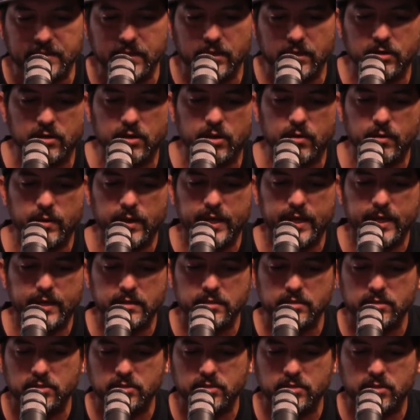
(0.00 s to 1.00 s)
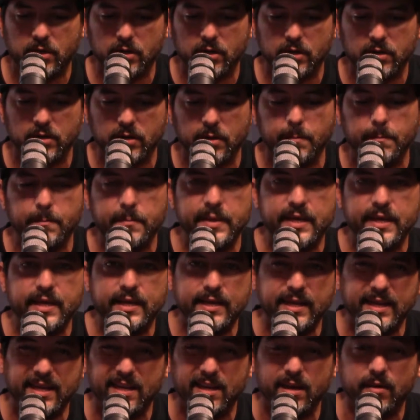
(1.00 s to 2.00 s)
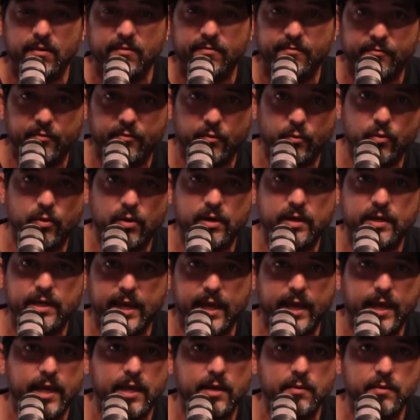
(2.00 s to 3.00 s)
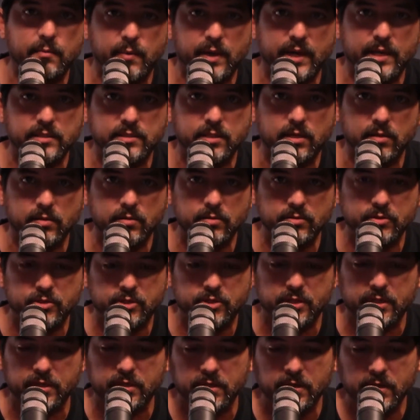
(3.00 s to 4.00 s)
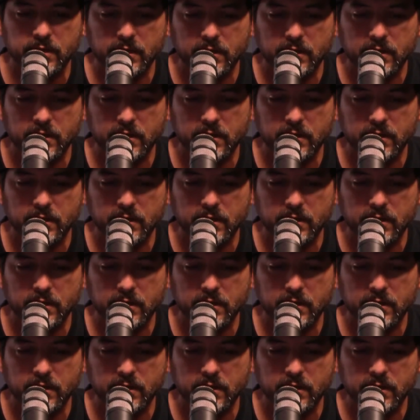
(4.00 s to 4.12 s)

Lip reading: they'll go ahead and start emitting a 4K resolution.